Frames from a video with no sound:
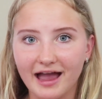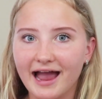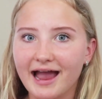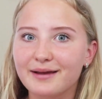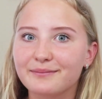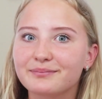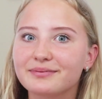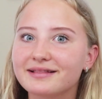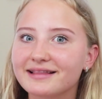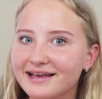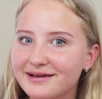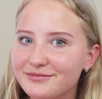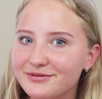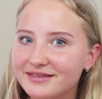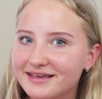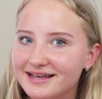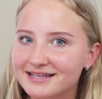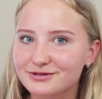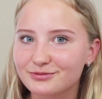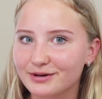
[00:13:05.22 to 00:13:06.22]
I play
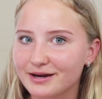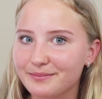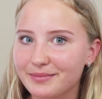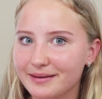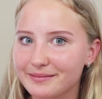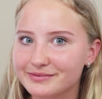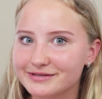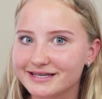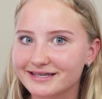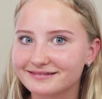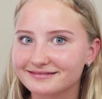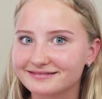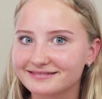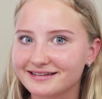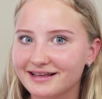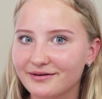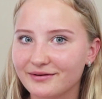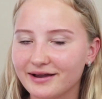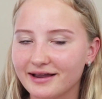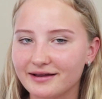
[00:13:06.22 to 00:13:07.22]
with kids when I babysit,
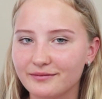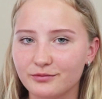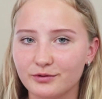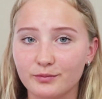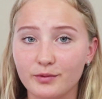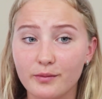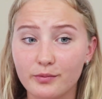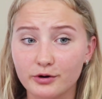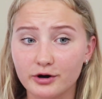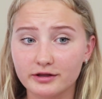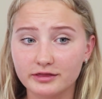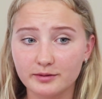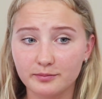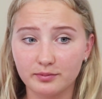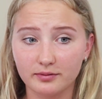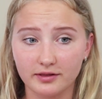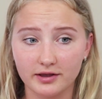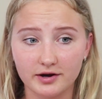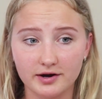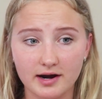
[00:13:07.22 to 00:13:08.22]
okay? When we were at the
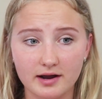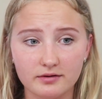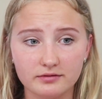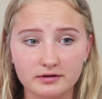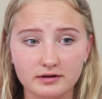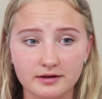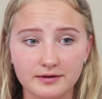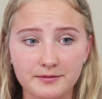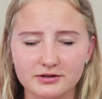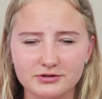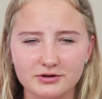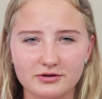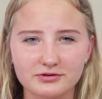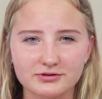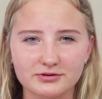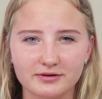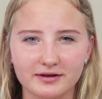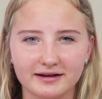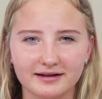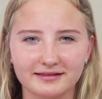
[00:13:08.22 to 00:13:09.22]
playground, that's
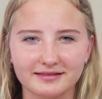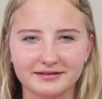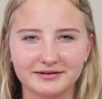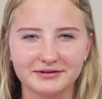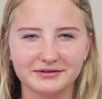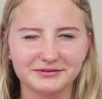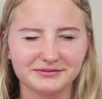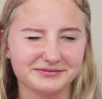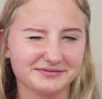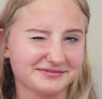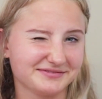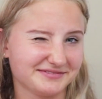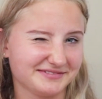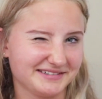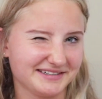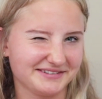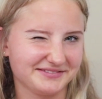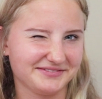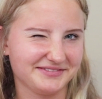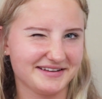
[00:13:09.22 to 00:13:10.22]
also like a little
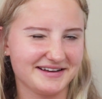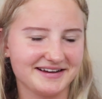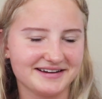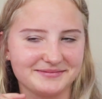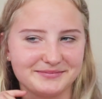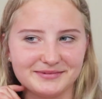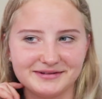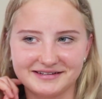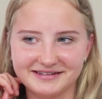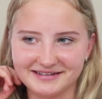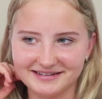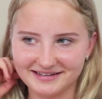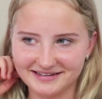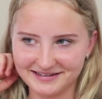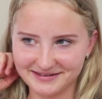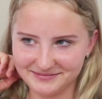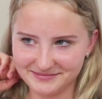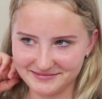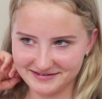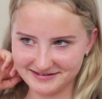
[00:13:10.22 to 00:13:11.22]
red flag, but
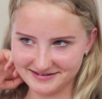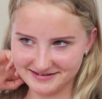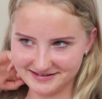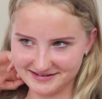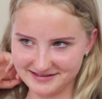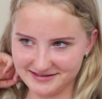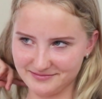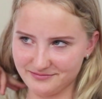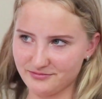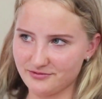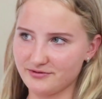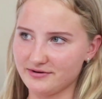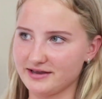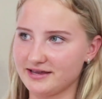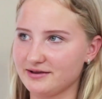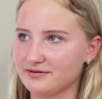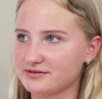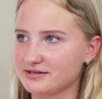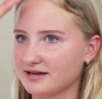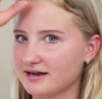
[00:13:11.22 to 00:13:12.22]
the boy,
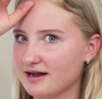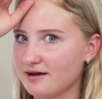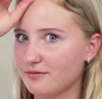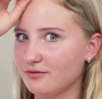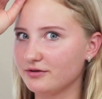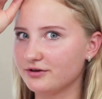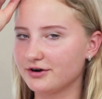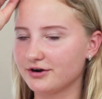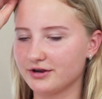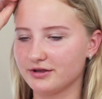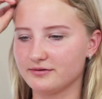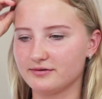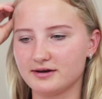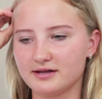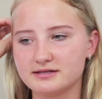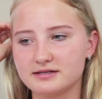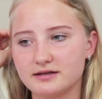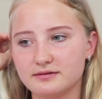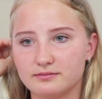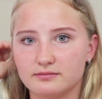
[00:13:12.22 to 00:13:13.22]
he was like, how old are you?
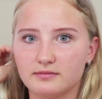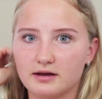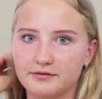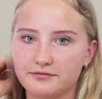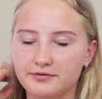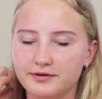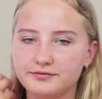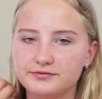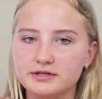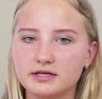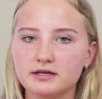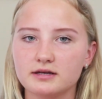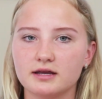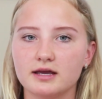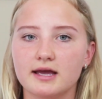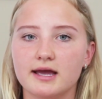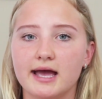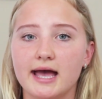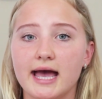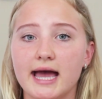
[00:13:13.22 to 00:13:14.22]
And I said, I'm
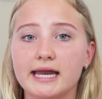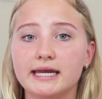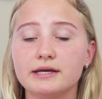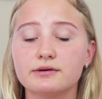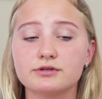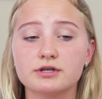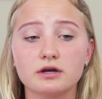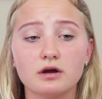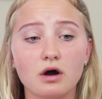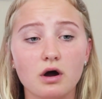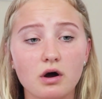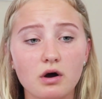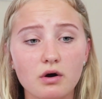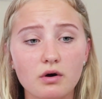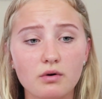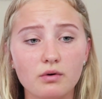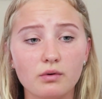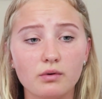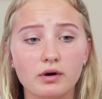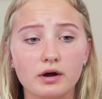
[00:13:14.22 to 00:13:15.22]
15. And he was like,
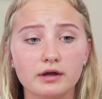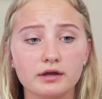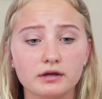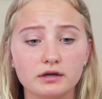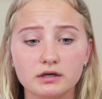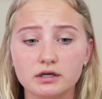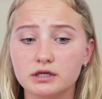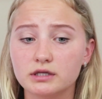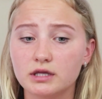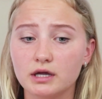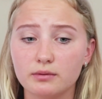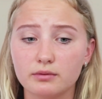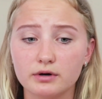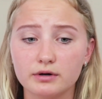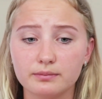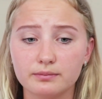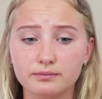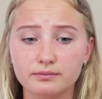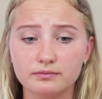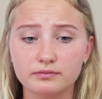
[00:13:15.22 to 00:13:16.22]
oh,
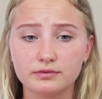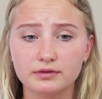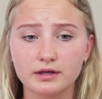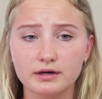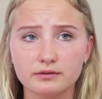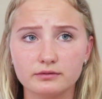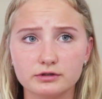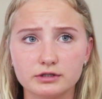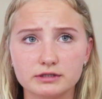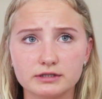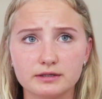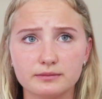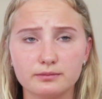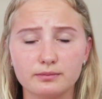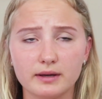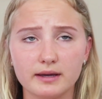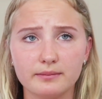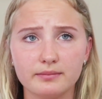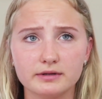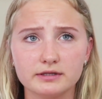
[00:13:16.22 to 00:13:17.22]
there was a
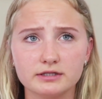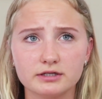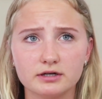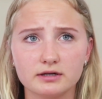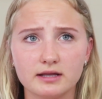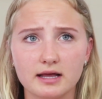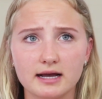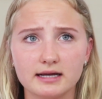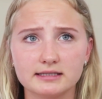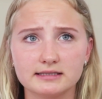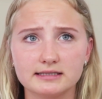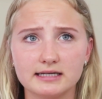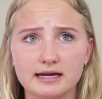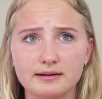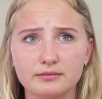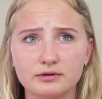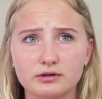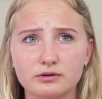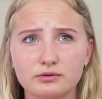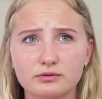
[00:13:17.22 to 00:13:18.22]
babysitter last
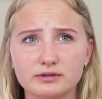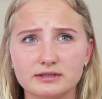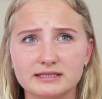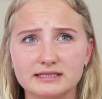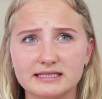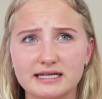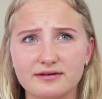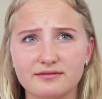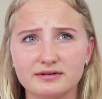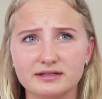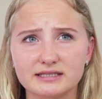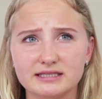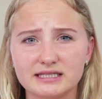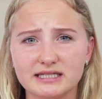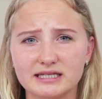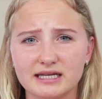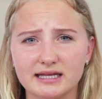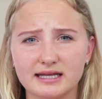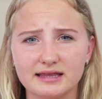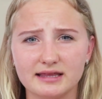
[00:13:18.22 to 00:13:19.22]
time who was
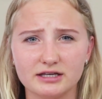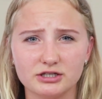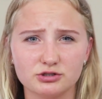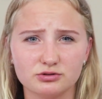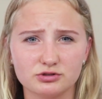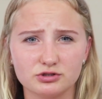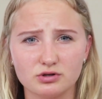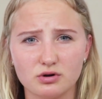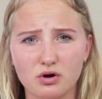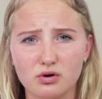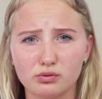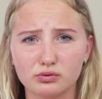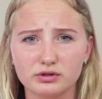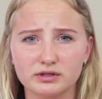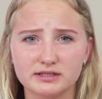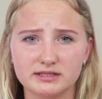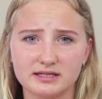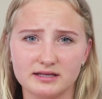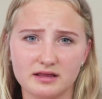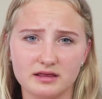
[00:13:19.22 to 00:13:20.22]
17, and I think she was the
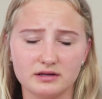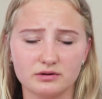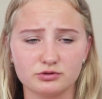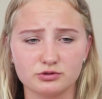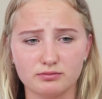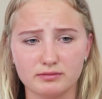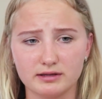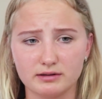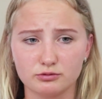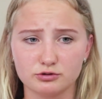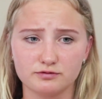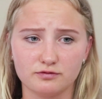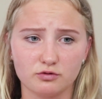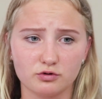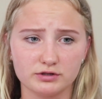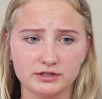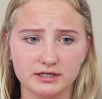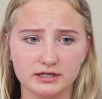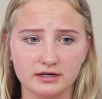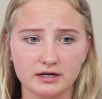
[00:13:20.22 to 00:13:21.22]
oldest, and there was one that was
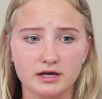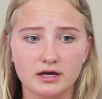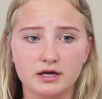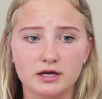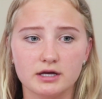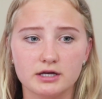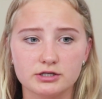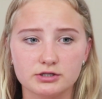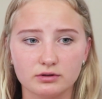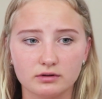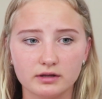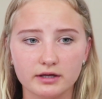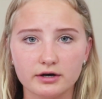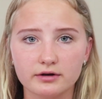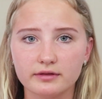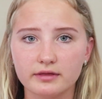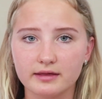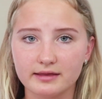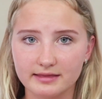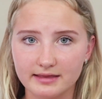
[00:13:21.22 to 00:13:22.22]
14. So
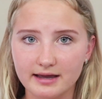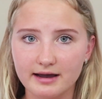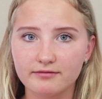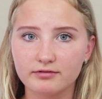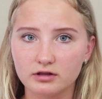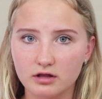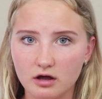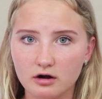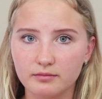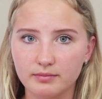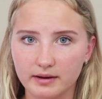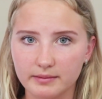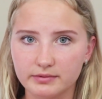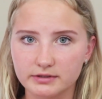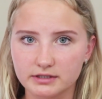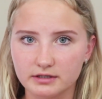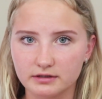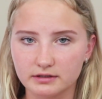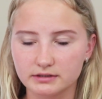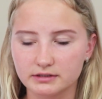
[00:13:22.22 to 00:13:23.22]
clearly they have a lot of
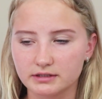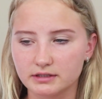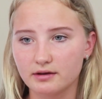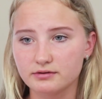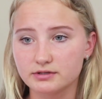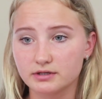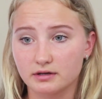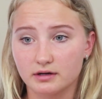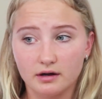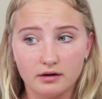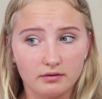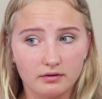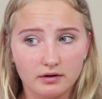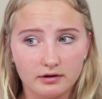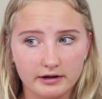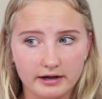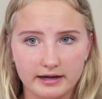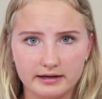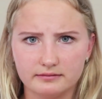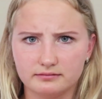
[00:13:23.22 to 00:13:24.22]
babysitters. And I was like,
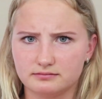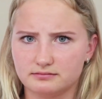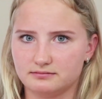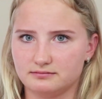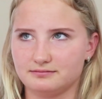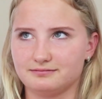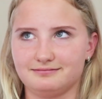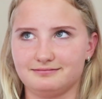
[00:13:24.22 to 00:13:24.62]
oh, okay.